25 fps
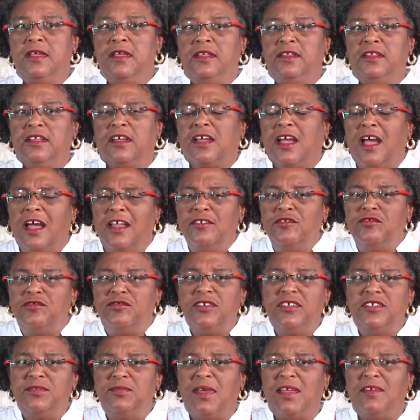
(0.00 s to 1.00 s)
The
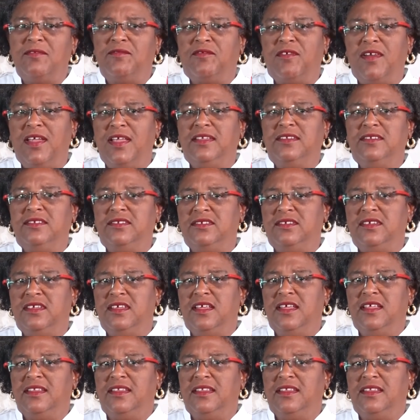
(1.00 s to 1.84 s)
countries, my friends,